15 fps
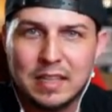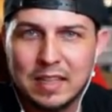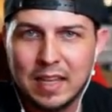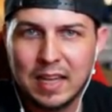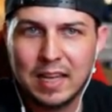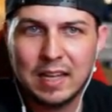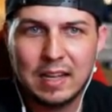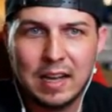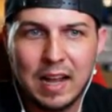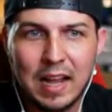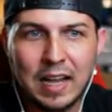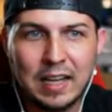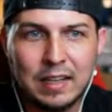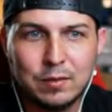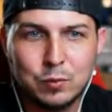that
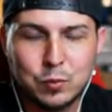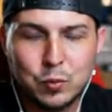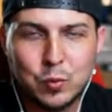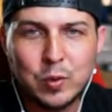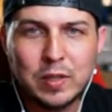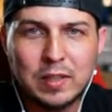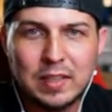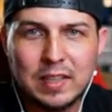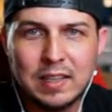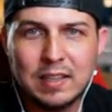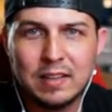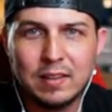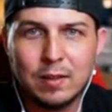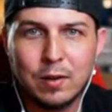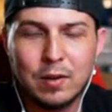I really
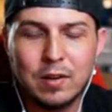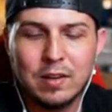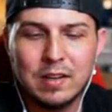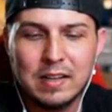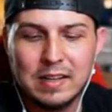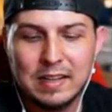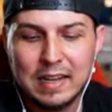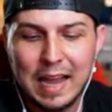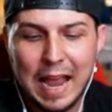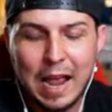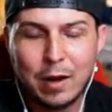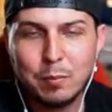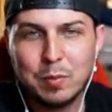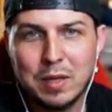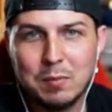learn how
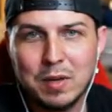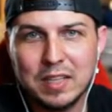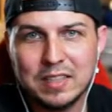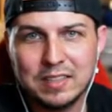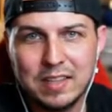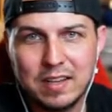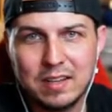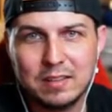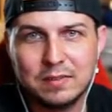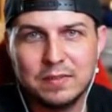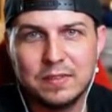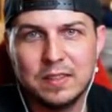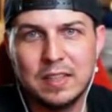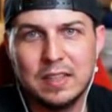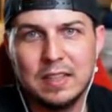to be myself